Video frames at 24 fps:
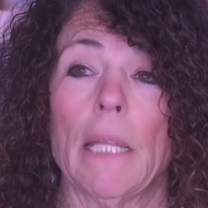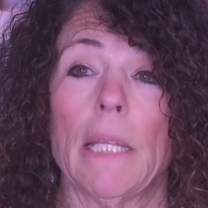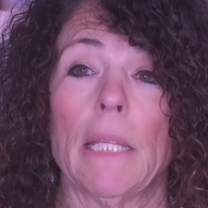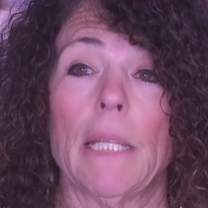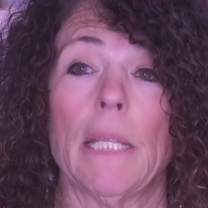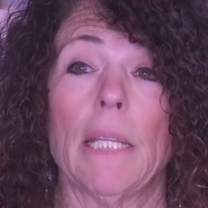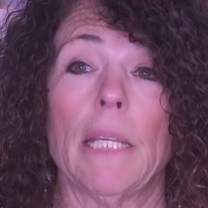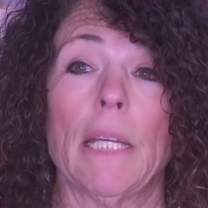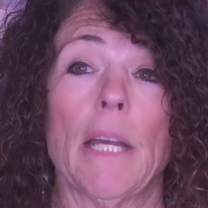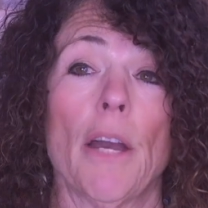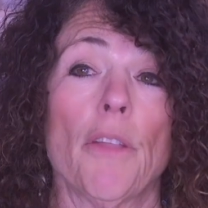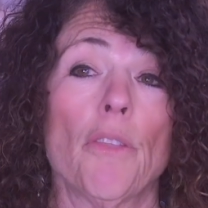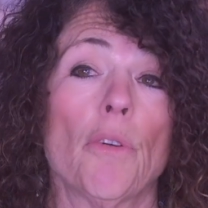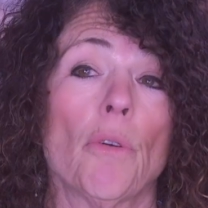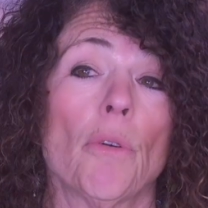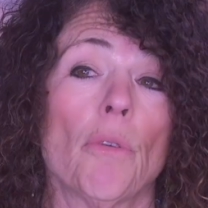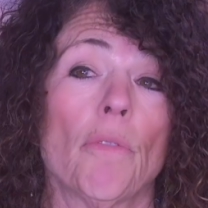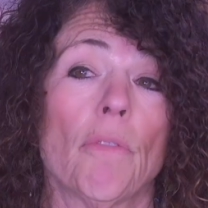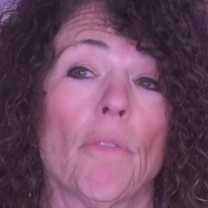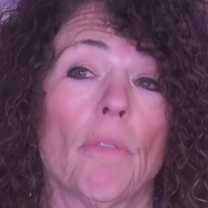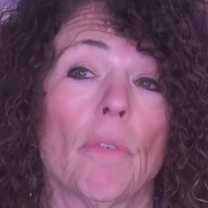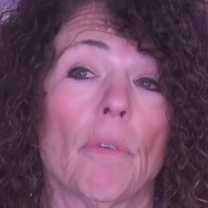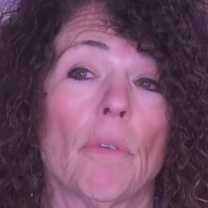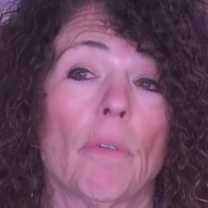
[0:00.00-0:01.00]
The
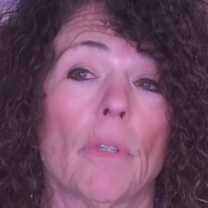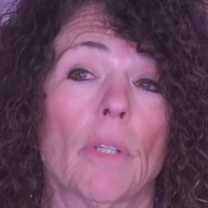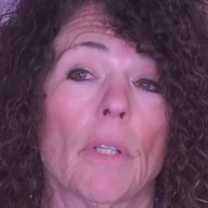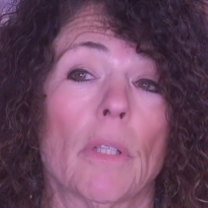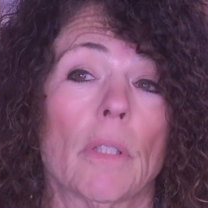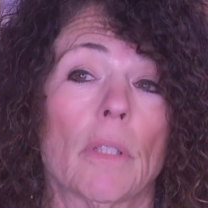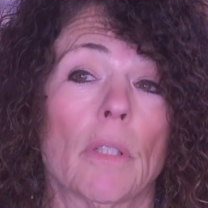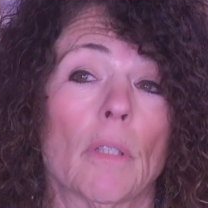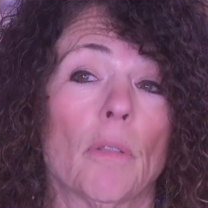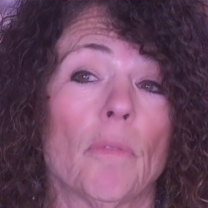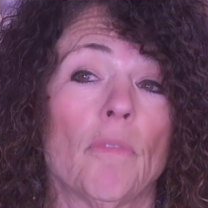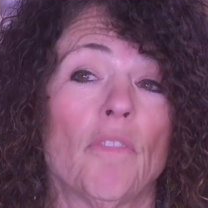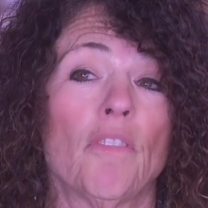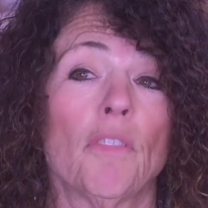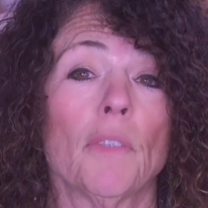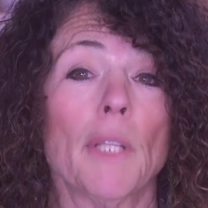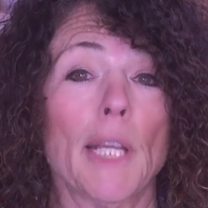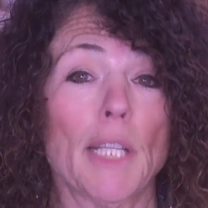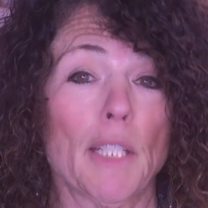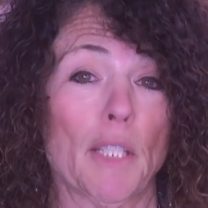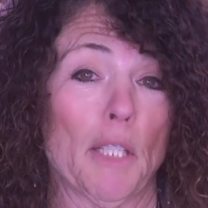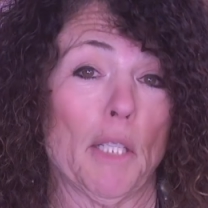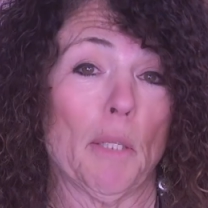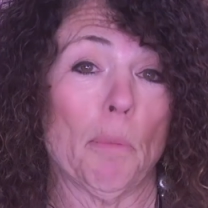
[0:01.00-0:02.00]
other
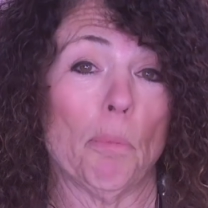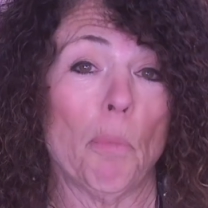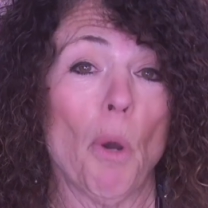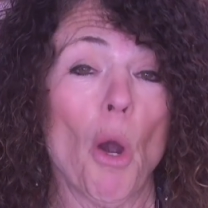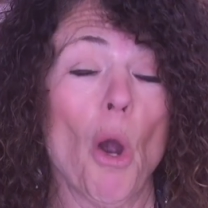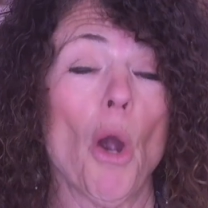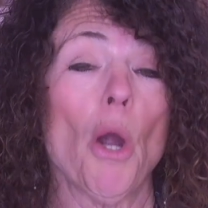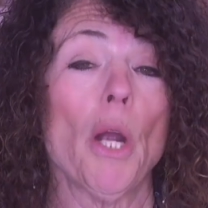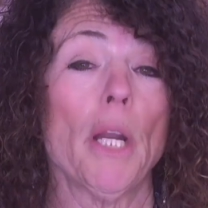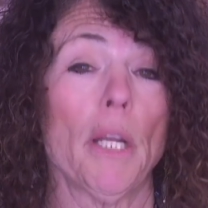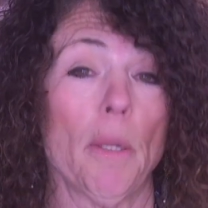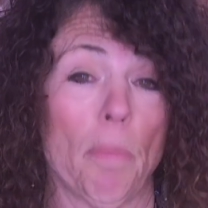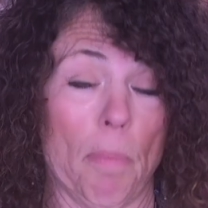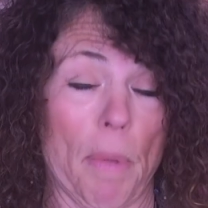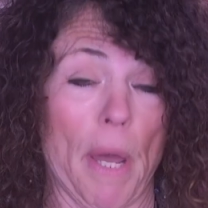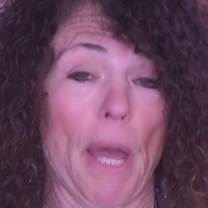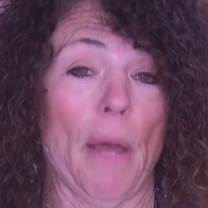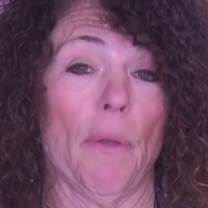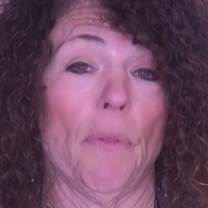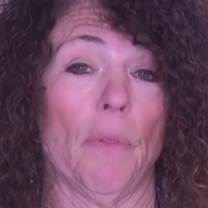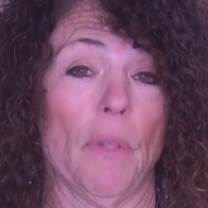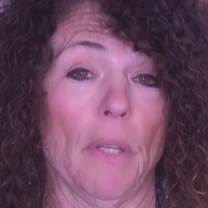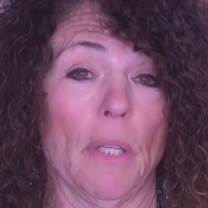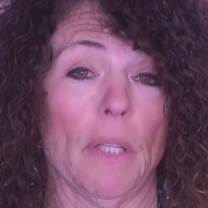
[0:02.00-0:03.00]
conflicting part
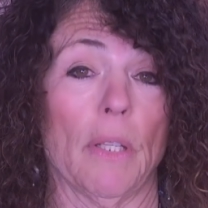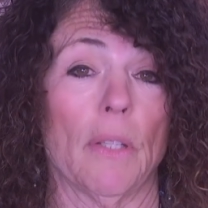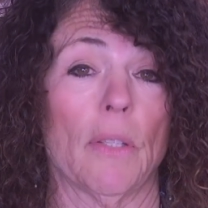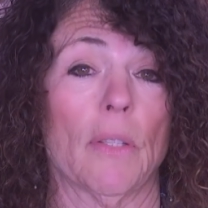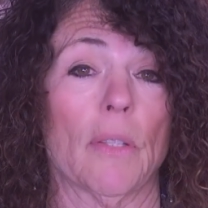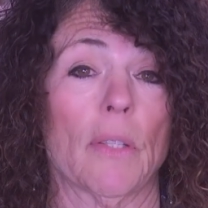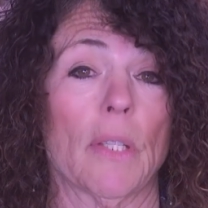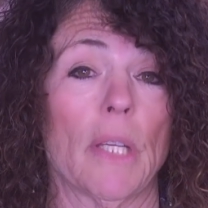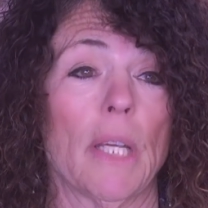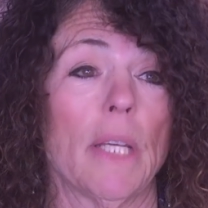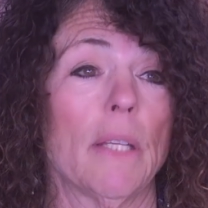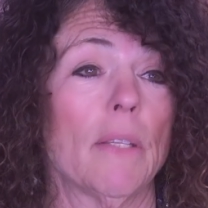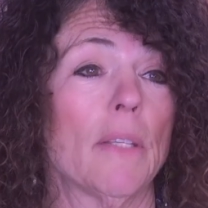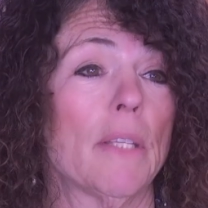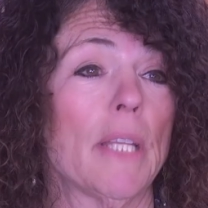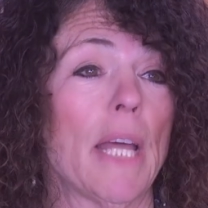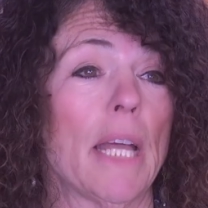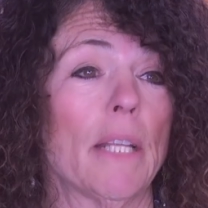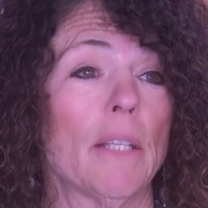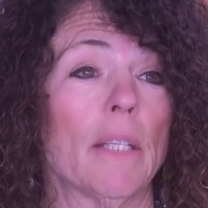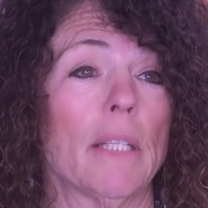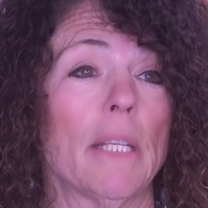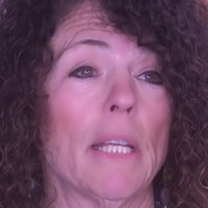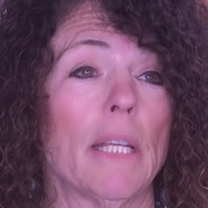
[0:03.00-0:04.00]
about this is
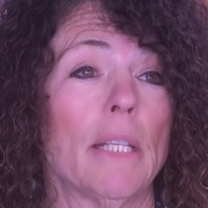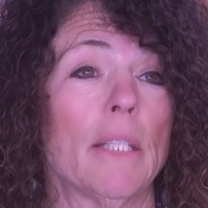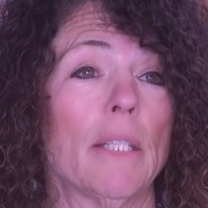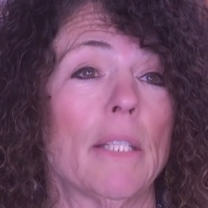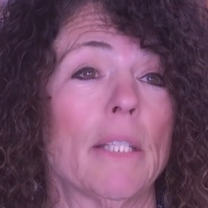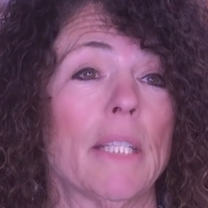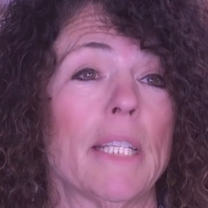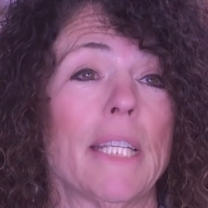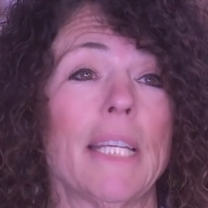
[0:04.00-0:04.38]
that it's